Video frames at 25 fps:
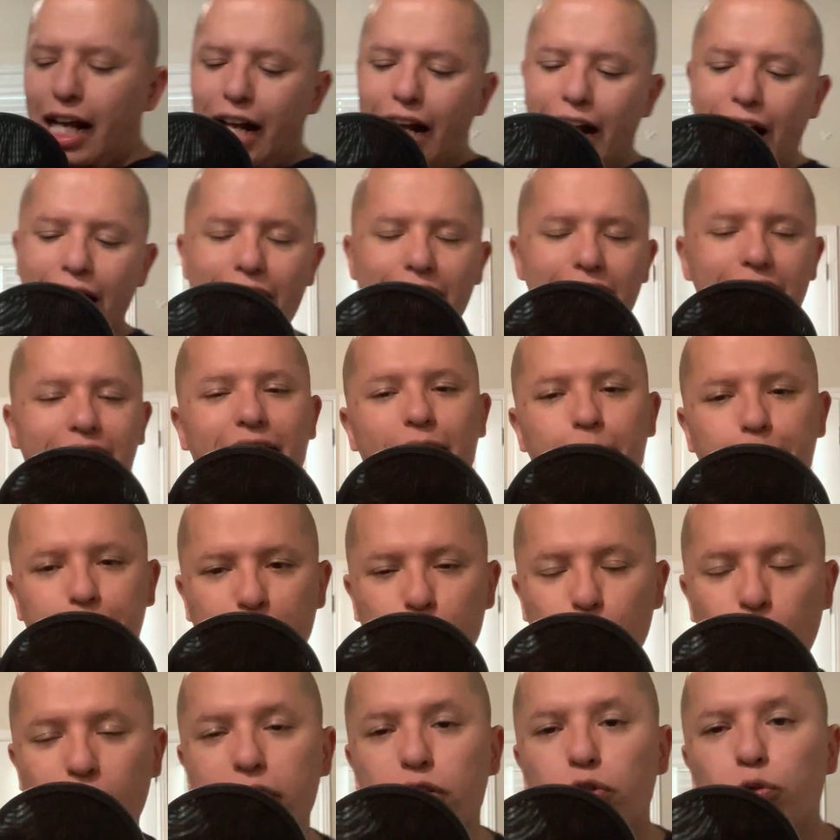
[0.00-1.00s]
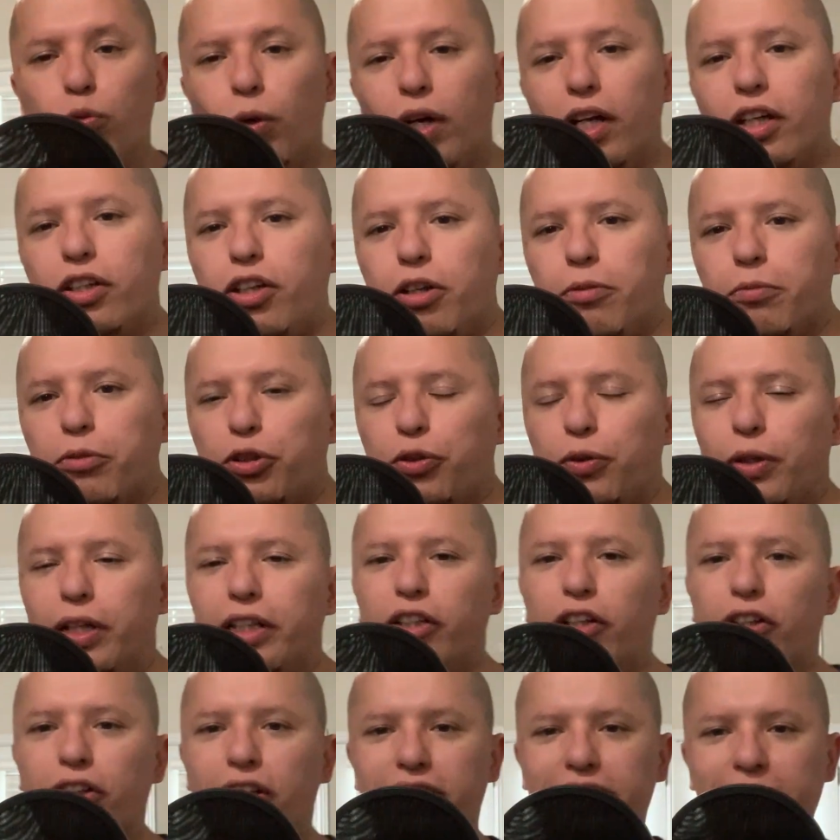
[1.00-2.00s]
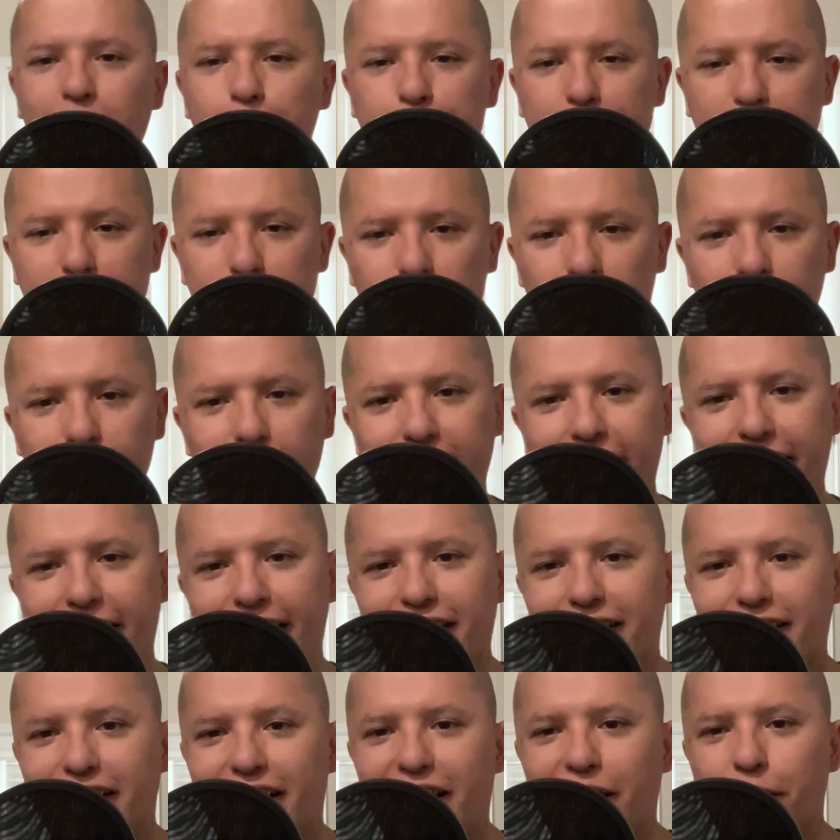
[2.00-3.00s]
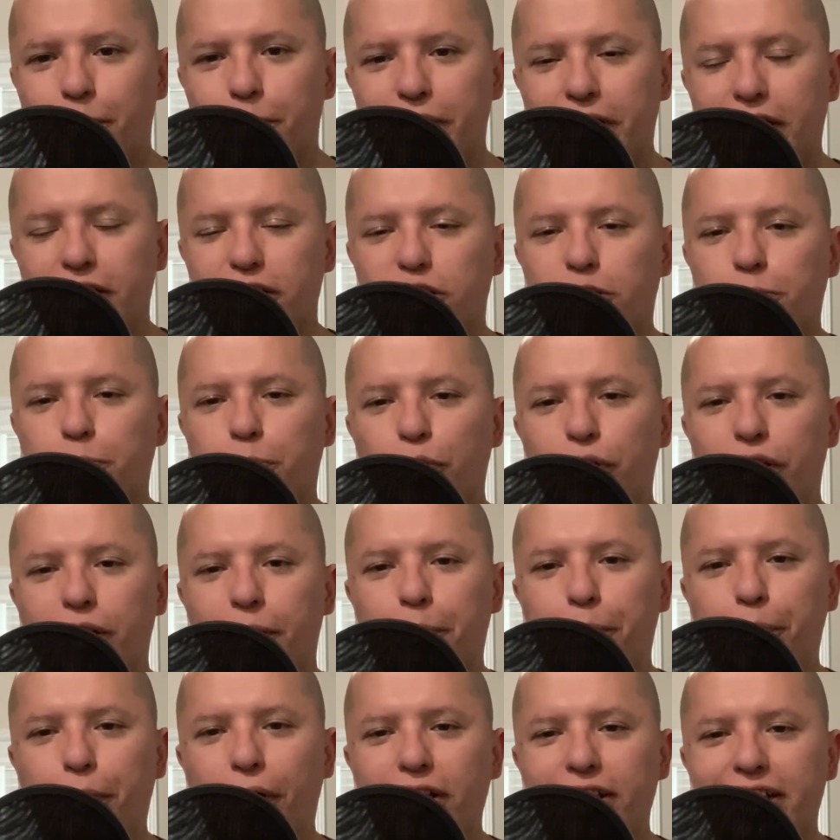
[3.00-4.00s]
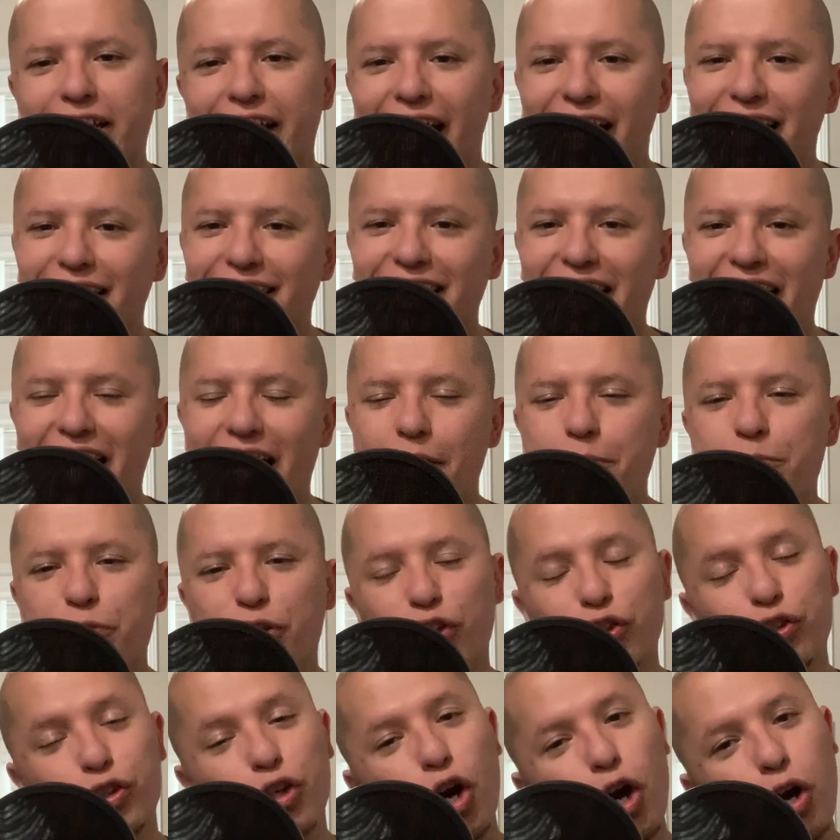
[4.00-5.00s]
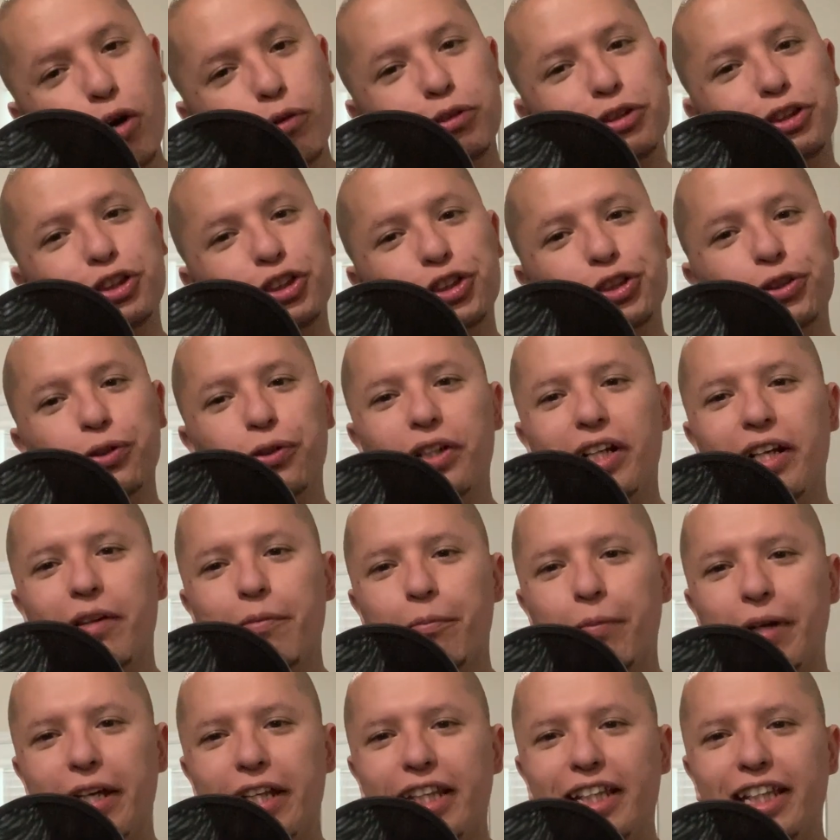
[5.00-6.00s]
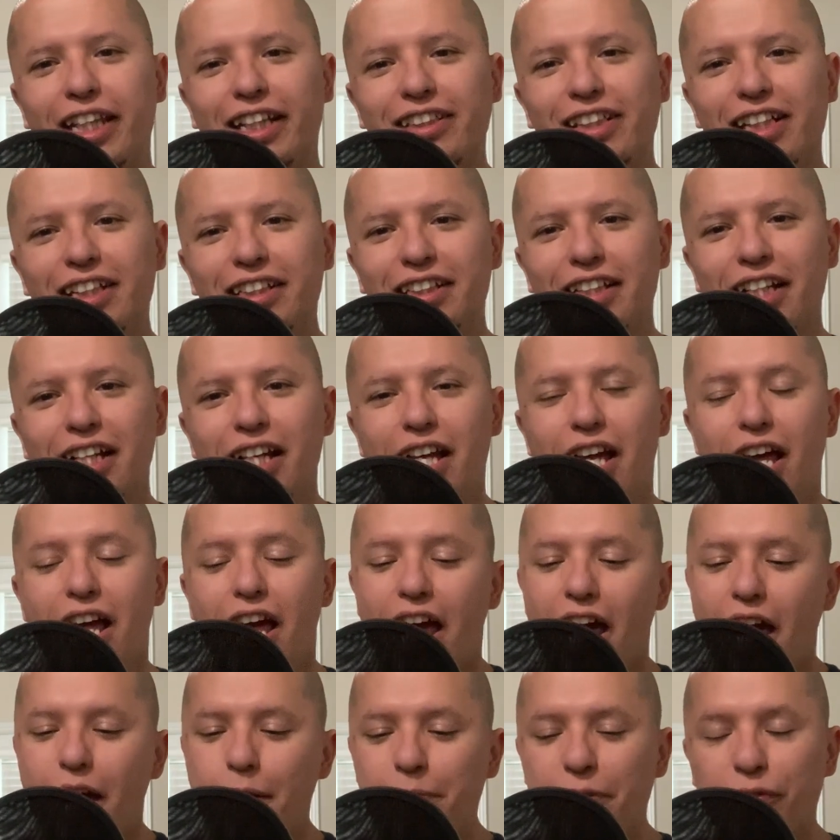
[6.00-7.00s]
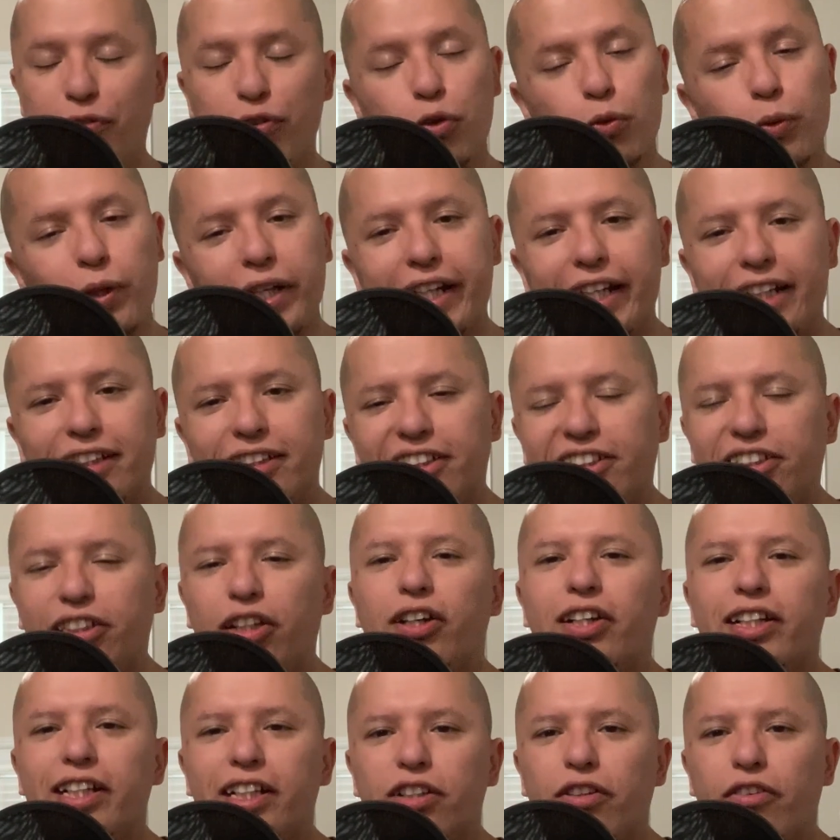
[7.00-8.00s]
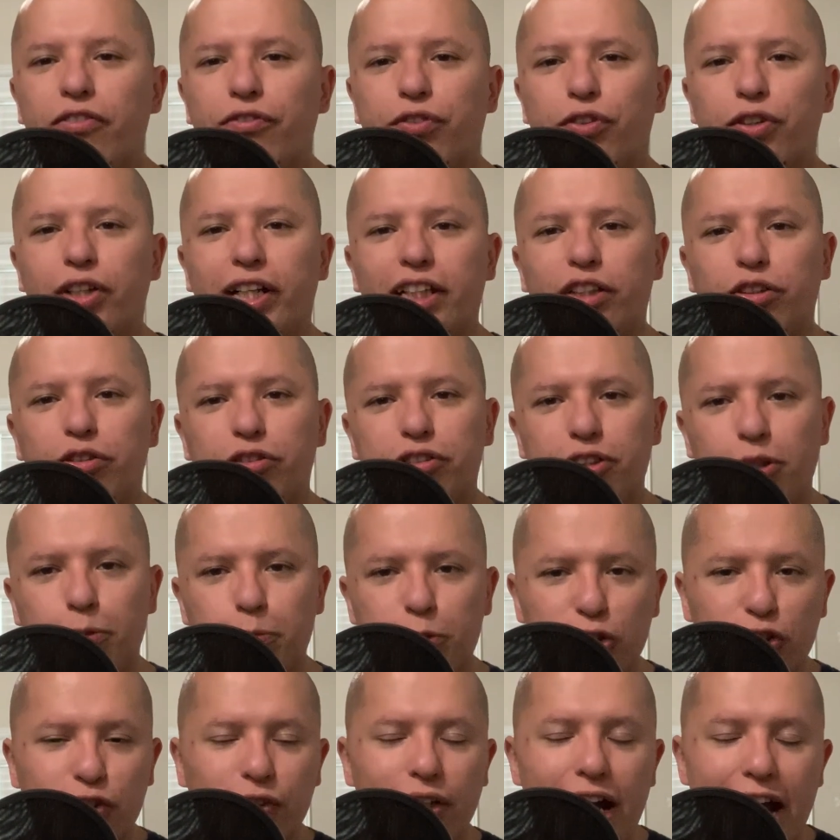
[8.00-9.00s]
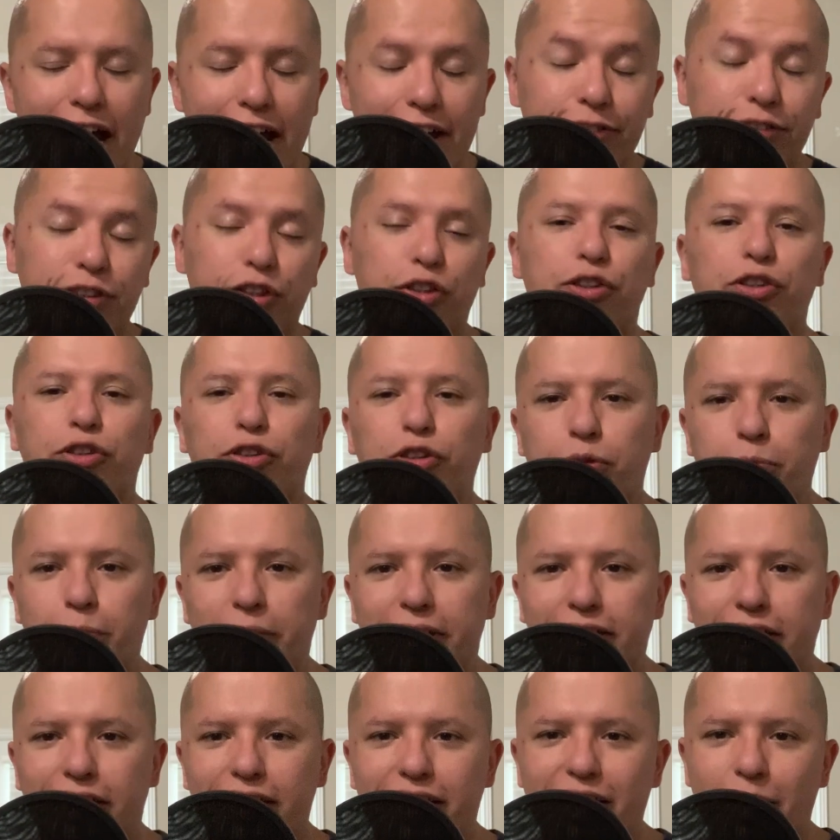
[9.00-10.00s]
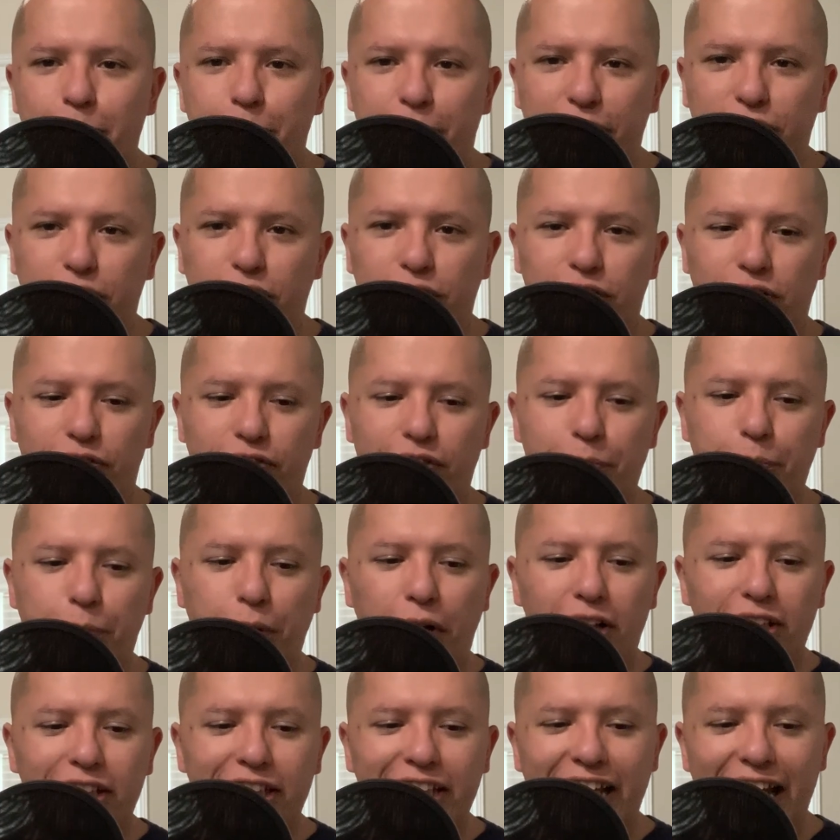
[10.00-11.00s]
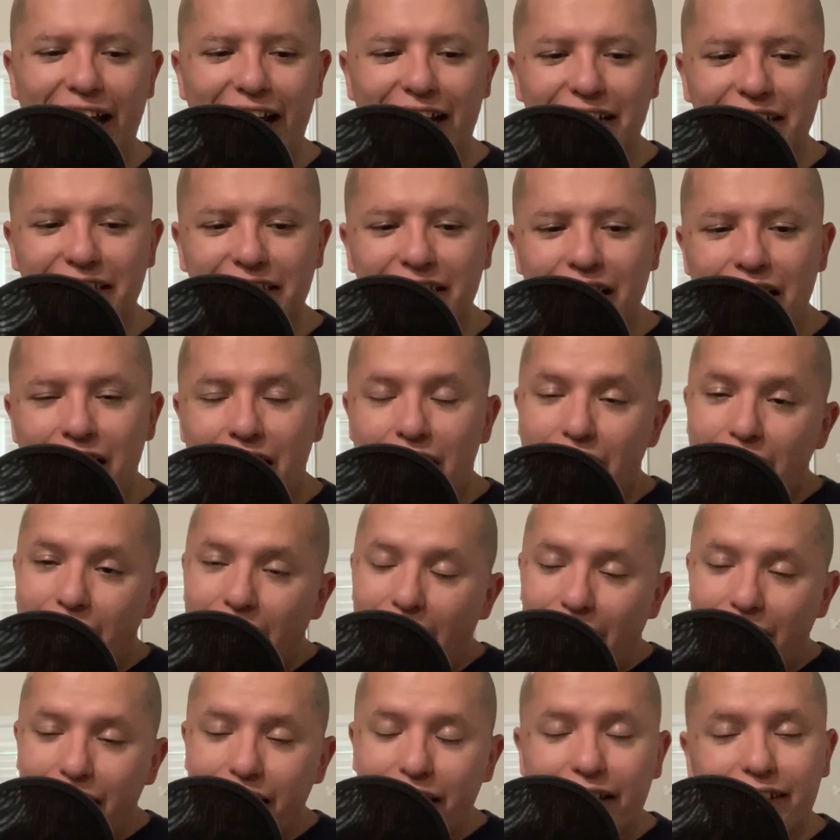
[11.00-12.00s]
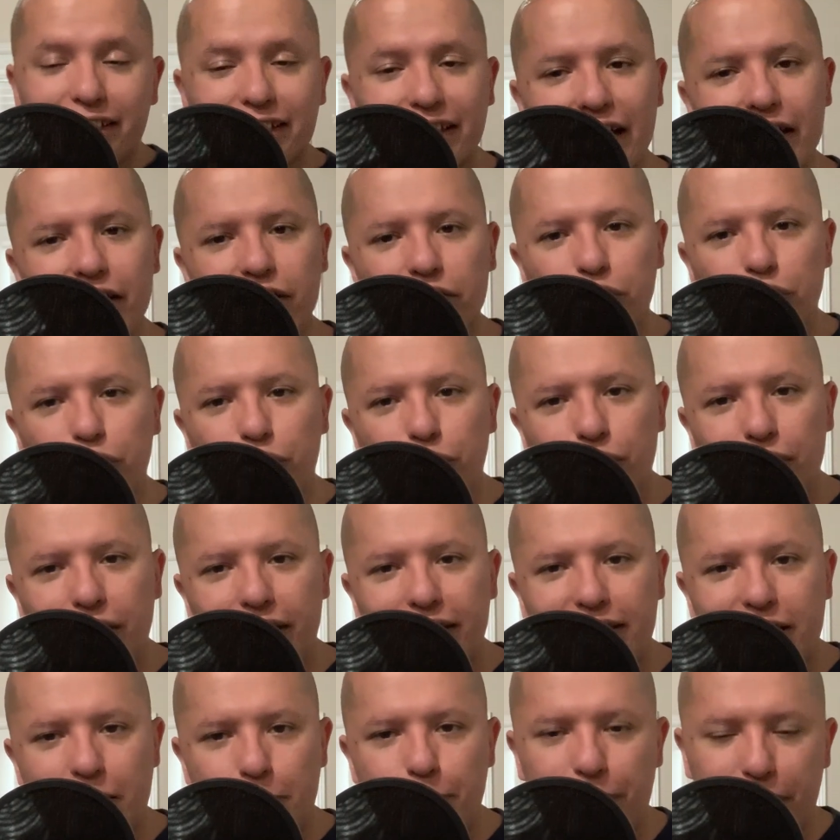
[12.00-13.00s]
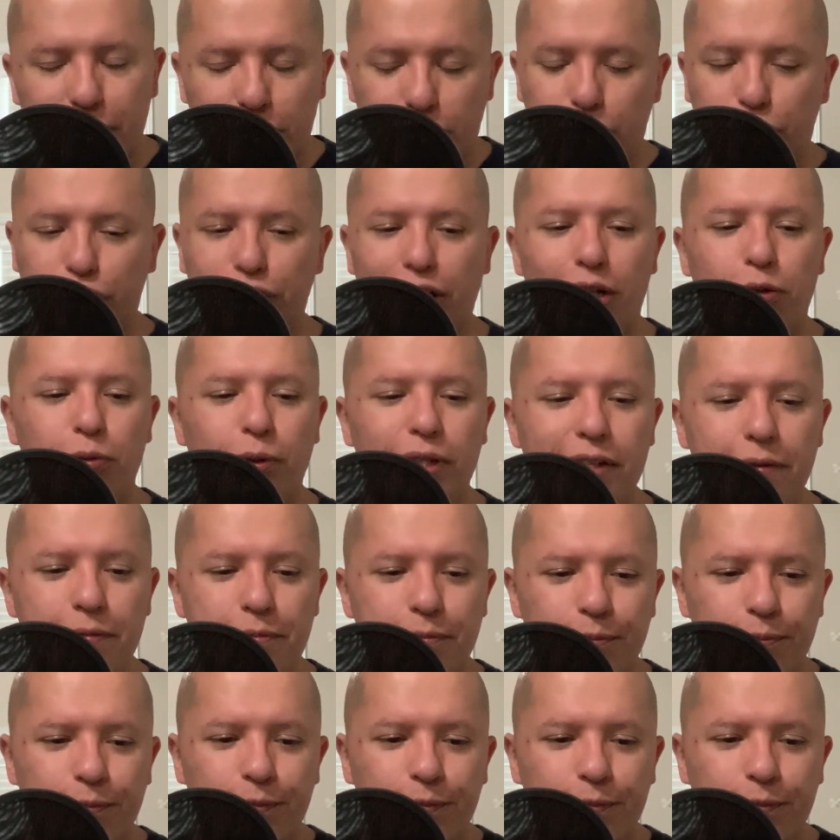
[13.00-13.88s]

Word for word: Hi, everyone. Welcome to another episode of the Caregiver and Spoonie podcast. I'm your host, Jordan Banderas. And before we get started, don't forget to subscribe so you don't miss any episodes of the podcast. And let's get into today's episode, shall we?